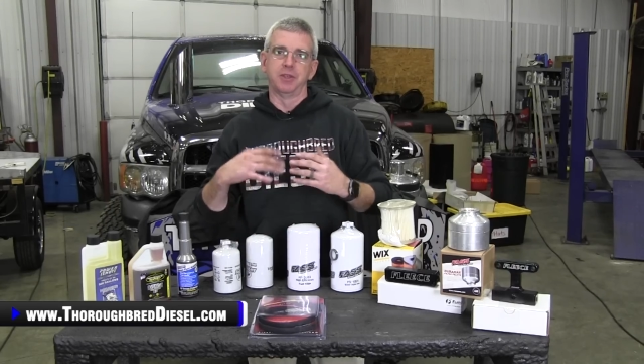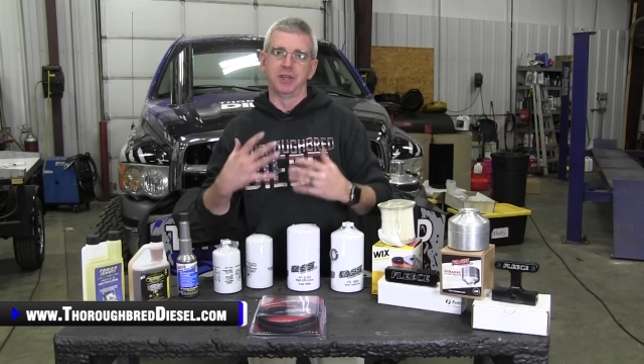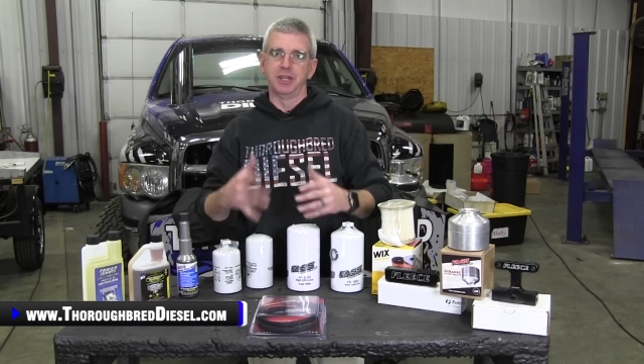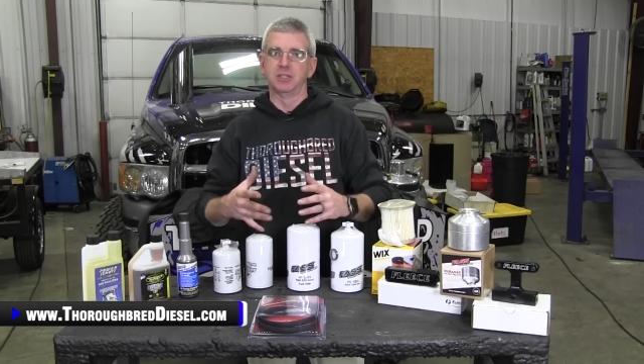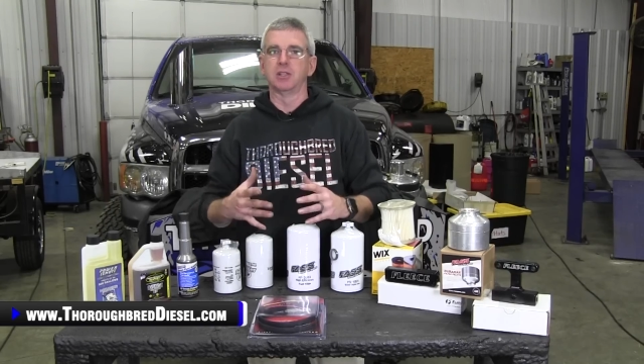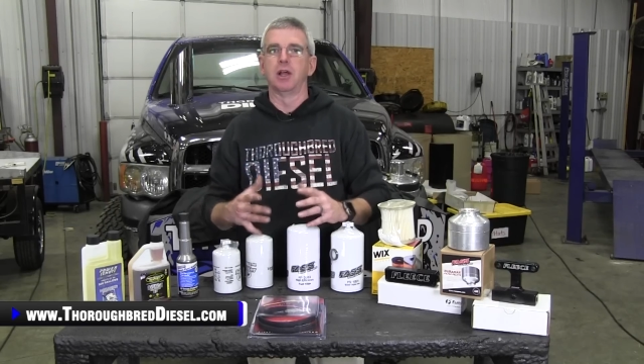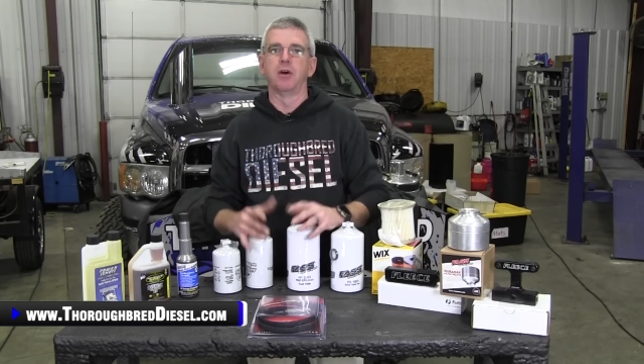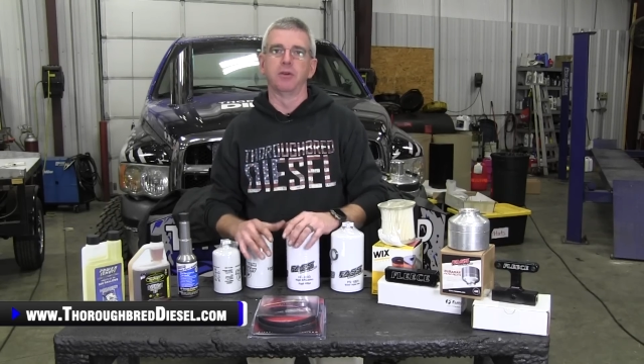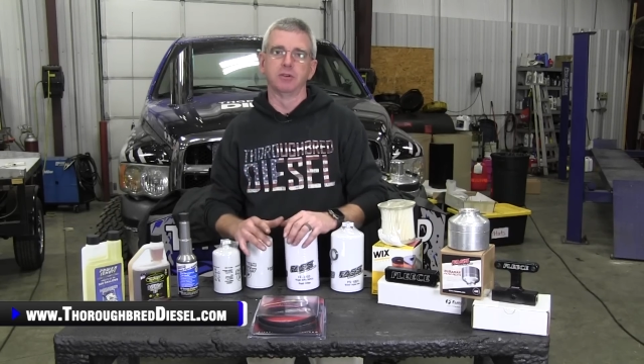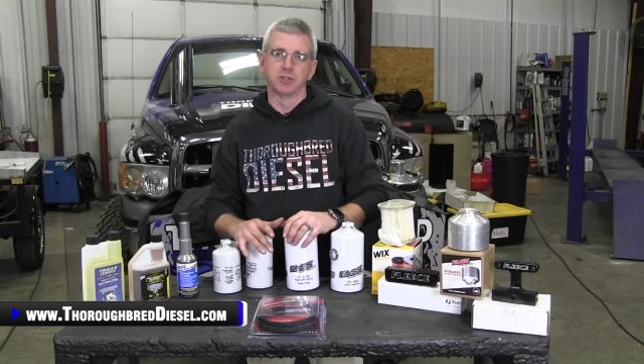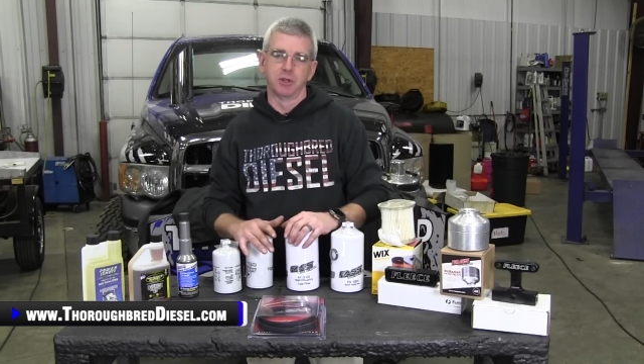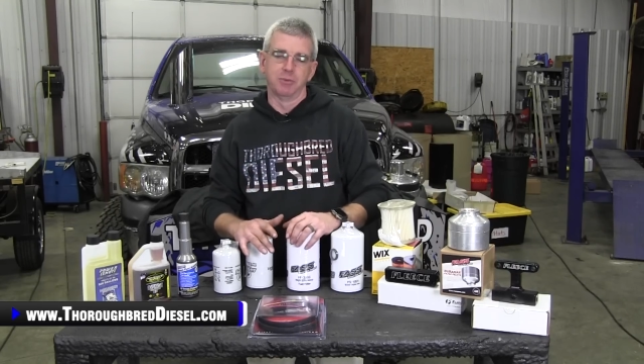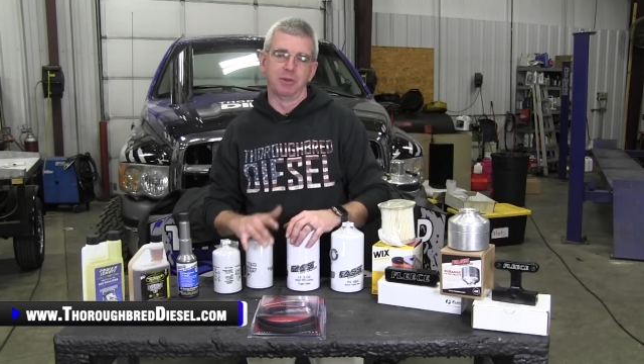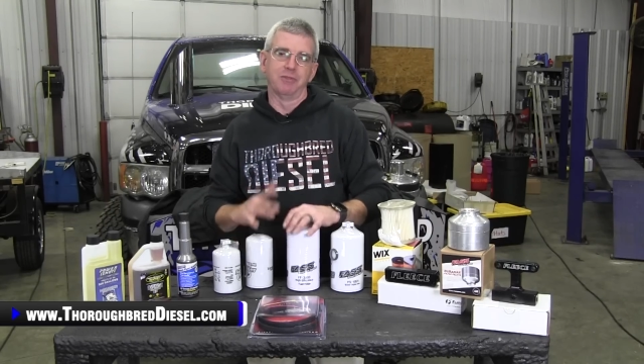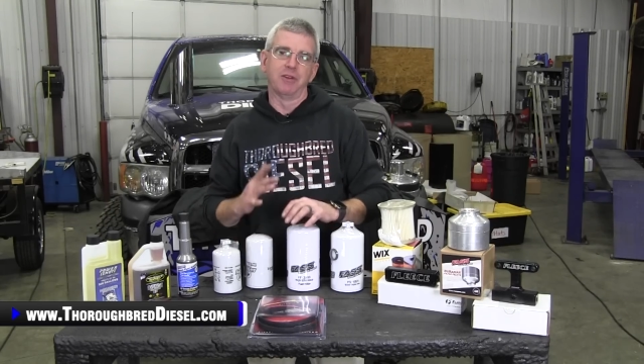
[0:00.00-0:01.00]
the diesel
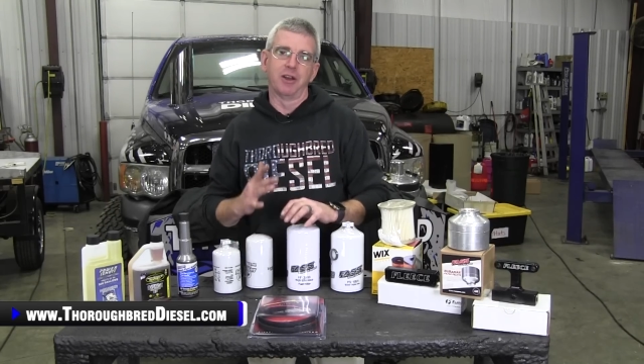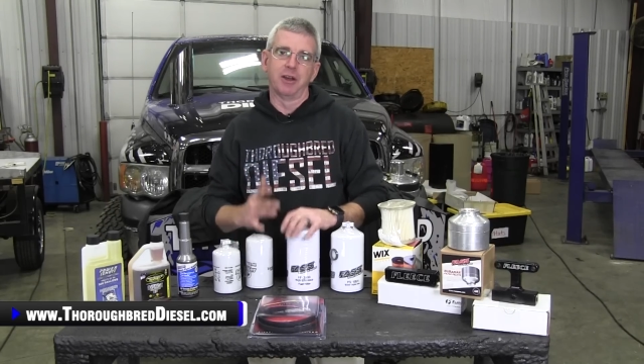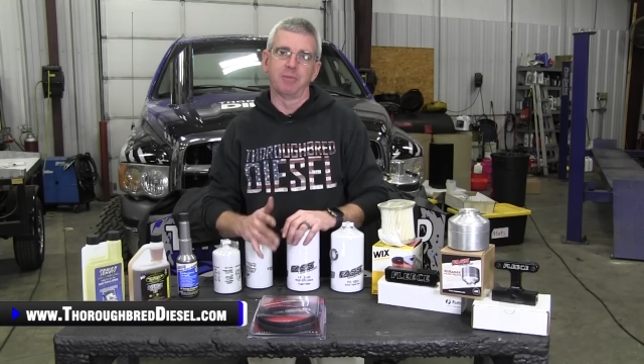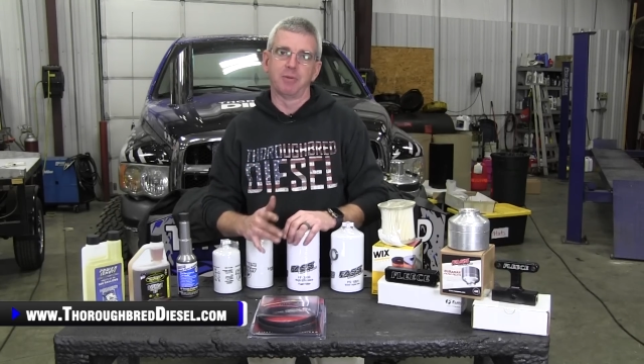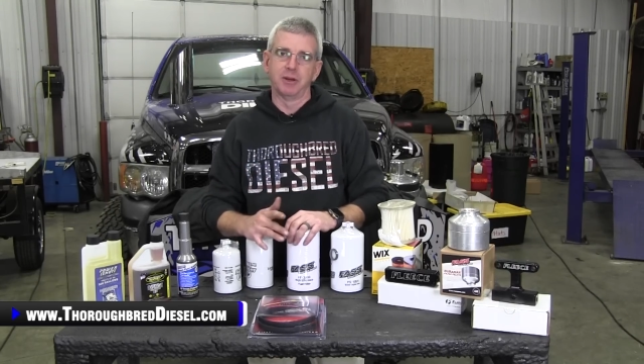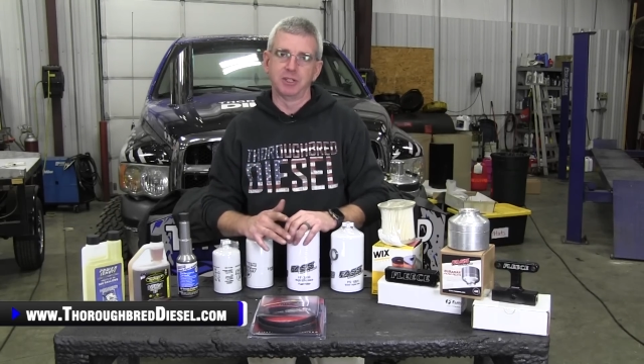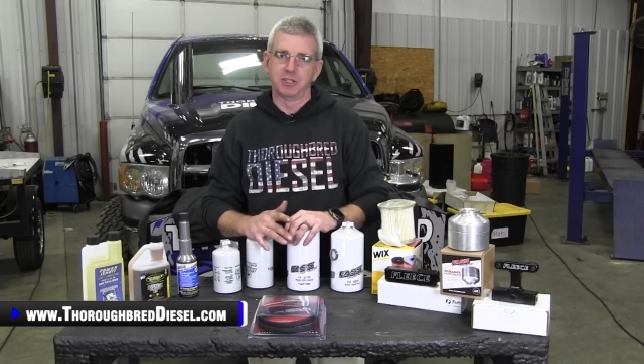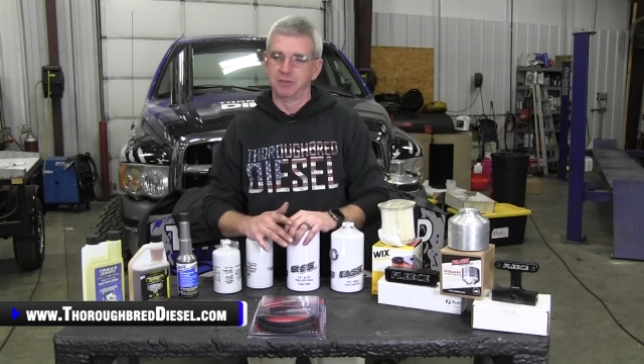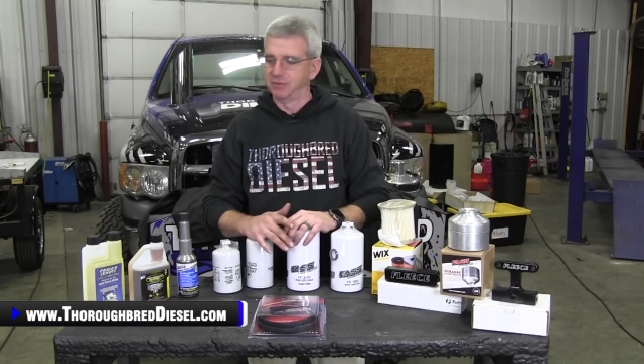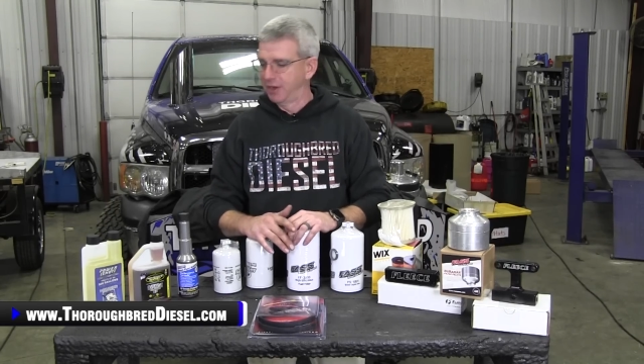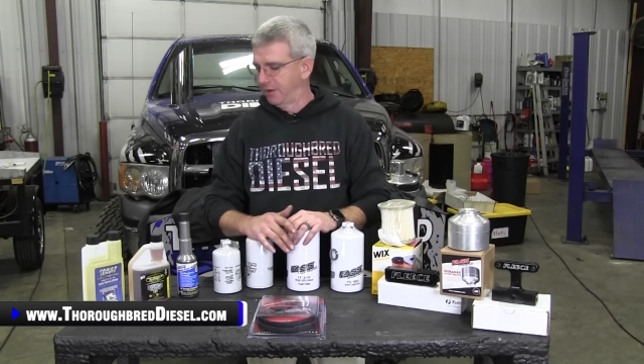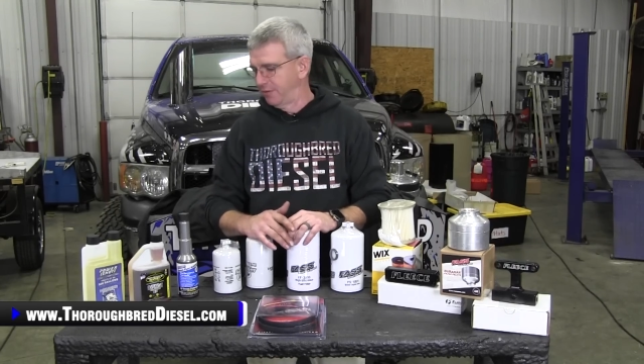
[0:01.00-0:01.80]
owners are going to be very appreciative